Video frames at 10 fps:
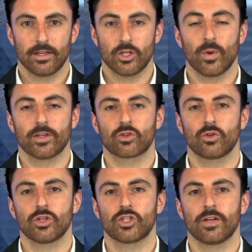US
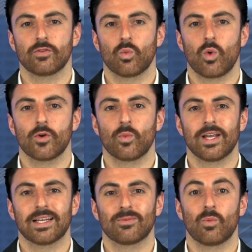crude achieved a
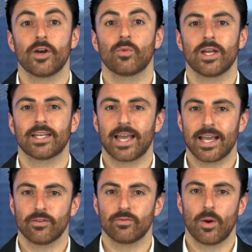one-week
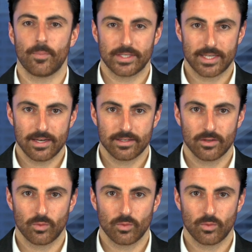gain of 1%,